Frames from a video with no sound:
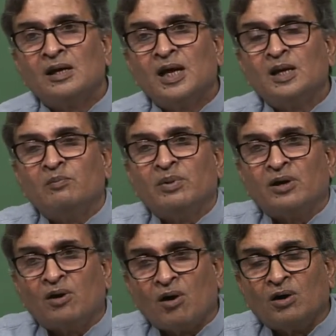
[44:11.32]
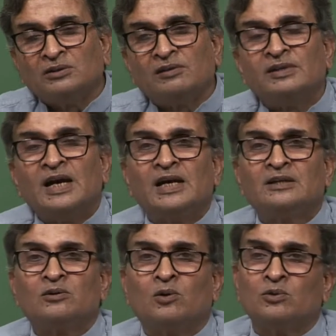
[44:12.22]
and because of
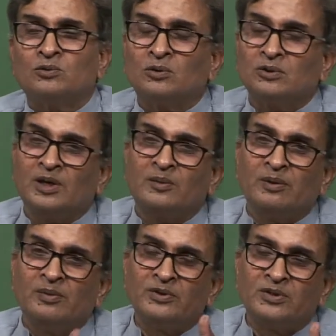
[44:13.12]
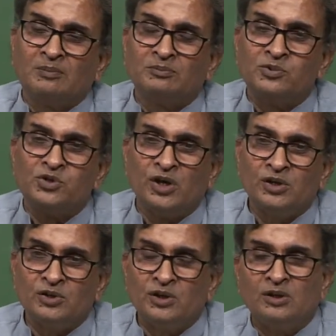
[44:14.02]
that also there may be some
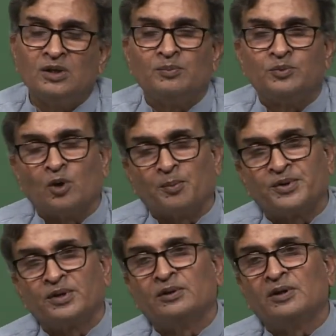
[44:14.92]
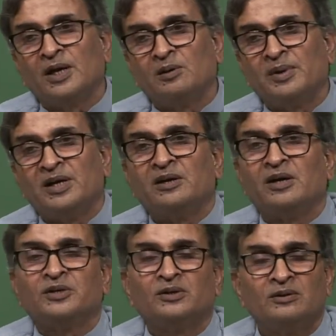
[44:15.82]
change in the absorption and
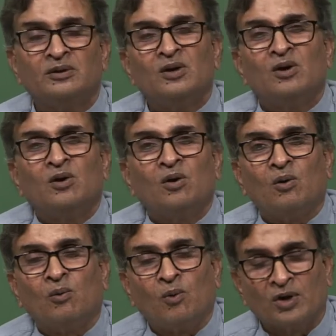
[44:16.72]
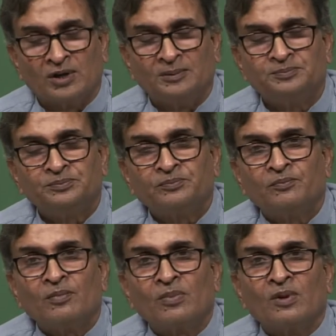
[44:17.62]
penetration of water.
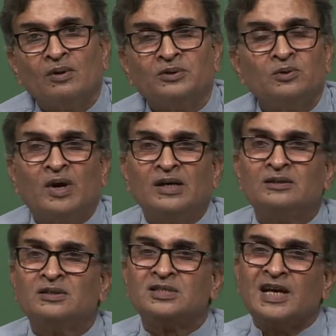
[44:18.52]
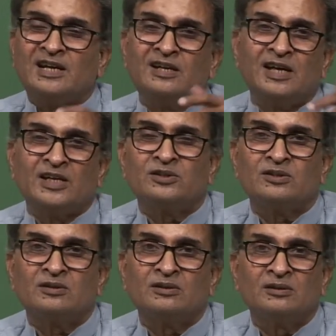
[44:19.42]
You see, one is the static
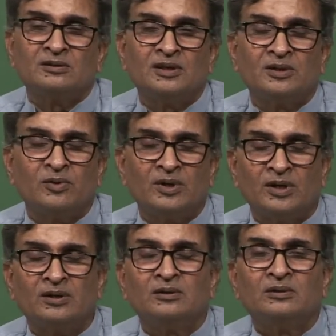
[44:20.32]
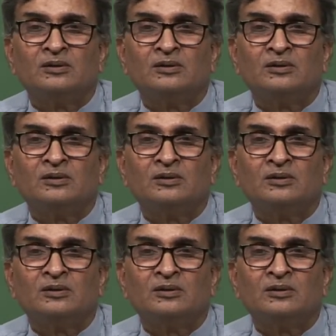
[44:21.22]
test that we did